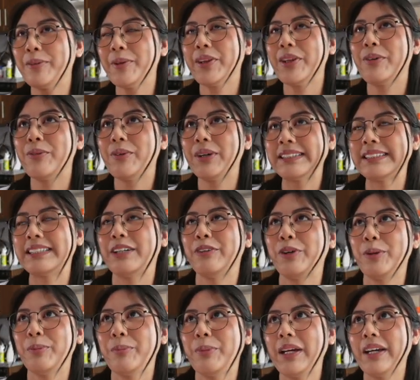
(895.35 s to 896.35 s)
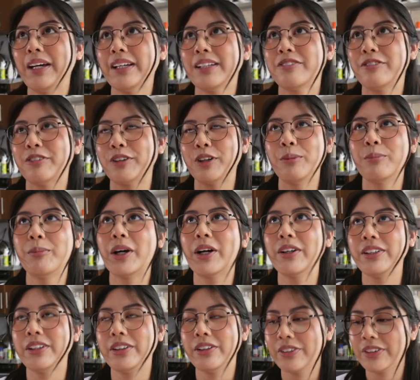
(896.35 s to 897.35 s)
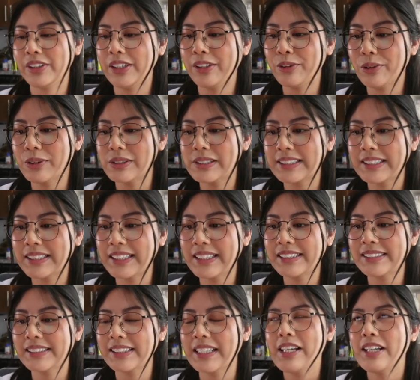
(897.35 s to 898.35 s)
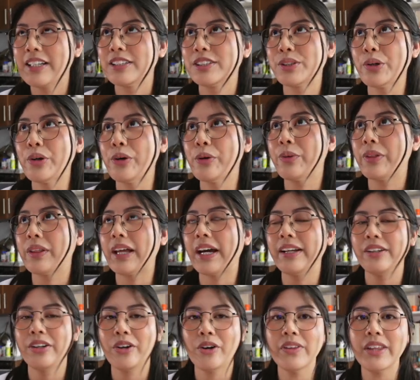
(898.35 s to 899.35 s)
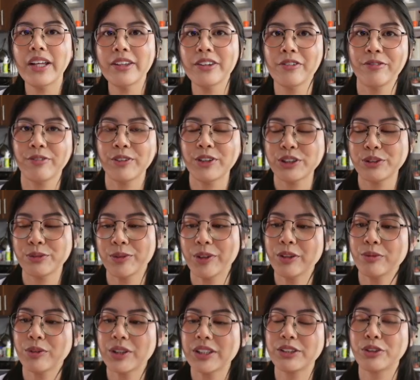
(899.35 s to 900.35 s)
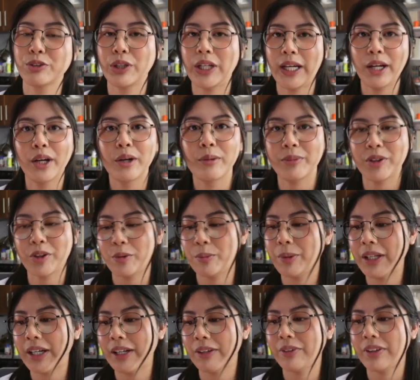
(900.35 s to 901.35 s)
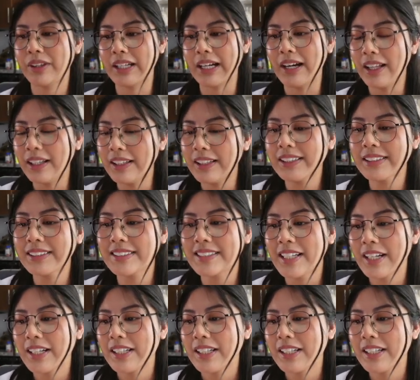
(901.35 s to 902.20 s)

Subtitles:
of the ones that we picked from our yearly goals list. So I know that the first one was create a meal plan with Alex,